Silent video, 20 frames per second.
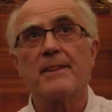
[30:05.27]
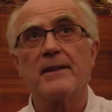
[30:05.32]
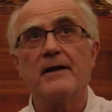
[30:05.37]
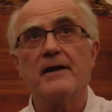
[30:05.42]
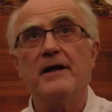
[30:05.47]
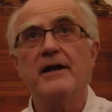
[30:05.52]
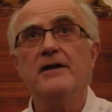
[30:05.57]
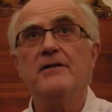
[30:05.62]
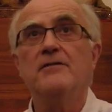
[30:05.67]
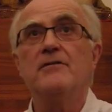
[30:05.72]

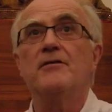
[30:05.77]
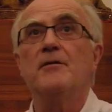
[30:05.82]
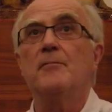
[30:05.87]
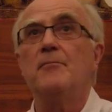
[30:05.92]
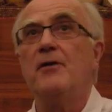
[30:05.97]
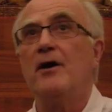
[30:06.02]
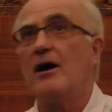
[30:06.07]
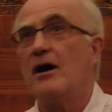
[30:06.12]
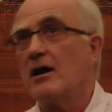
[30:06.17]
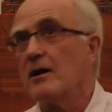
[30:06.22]
in the
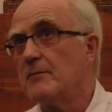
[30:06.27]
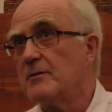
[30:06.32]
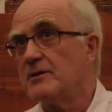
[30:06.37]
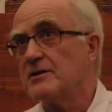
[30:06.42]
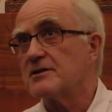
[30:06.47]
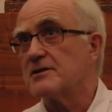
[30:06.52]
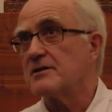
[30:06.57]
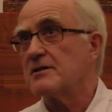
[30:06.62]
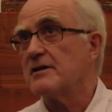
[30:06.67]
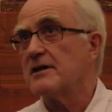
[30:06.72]

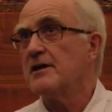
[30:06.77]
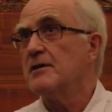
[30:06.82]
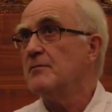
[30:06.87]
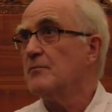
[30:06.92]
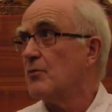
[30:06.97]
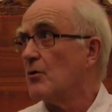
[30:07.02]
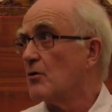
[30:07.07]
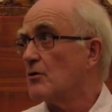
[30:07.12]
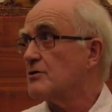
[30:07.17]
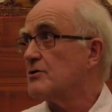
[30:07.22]
Parliament in
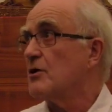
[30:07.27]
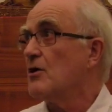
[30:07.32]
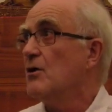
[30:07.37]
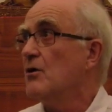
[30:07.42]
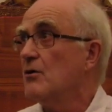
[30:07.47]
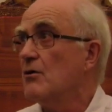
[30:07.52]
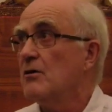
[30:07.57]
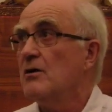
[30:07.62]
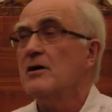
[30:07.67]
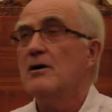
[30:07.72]

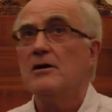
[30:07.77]
Bordeaux